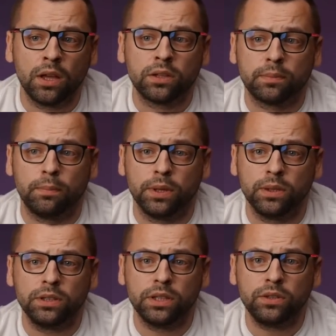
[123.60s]
to
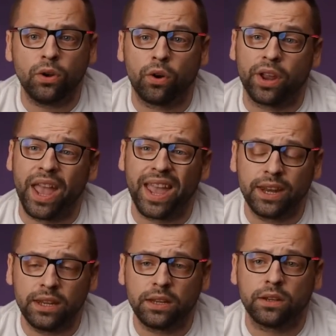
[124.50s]
build it on
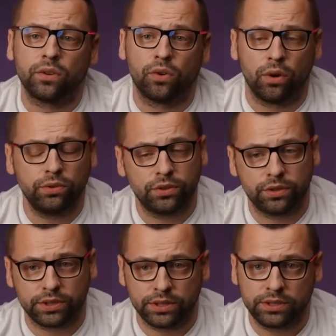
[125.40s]
any
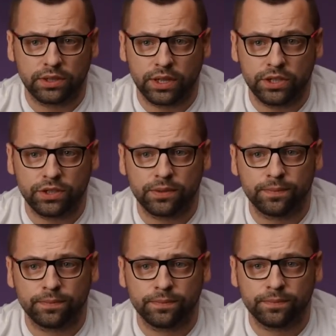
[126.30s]
router's installation.
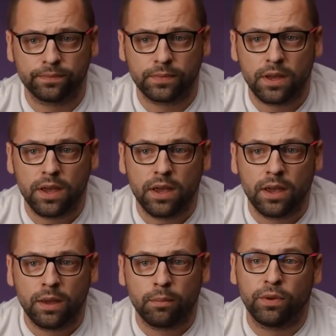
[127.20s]

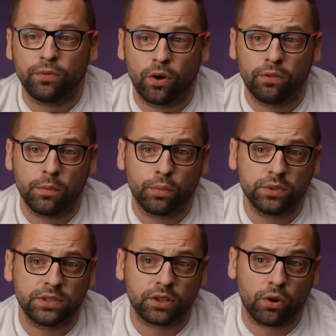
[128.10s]
Before we put
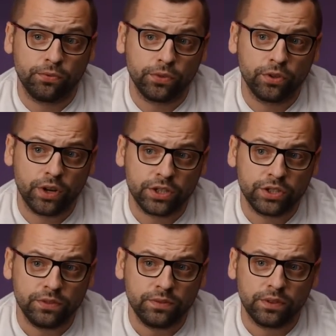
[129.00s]
the
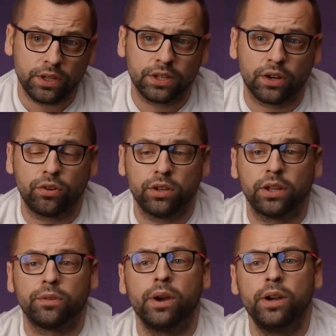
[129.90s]
configuration in a real
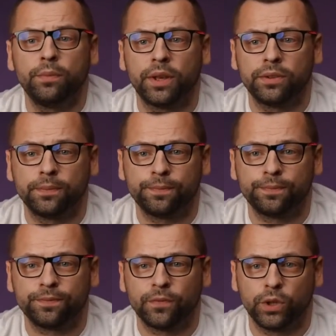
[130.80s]
environment,
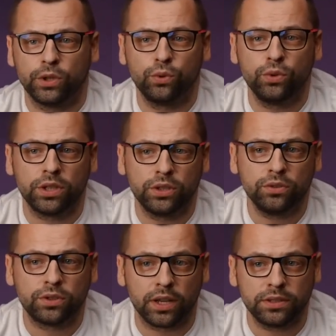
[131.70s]
we do need to
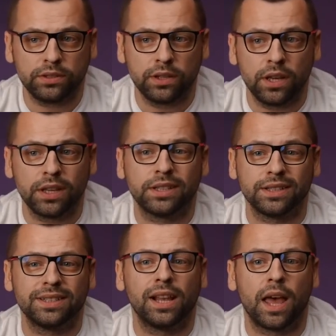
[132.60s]
test it in
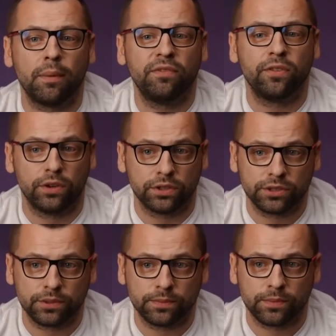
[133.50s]
the lab
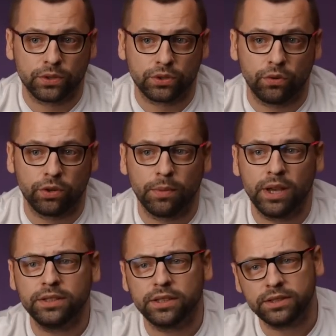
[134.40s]
first. So in my
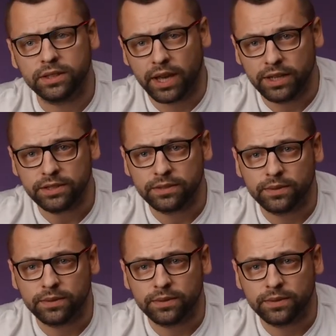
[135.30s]
test case,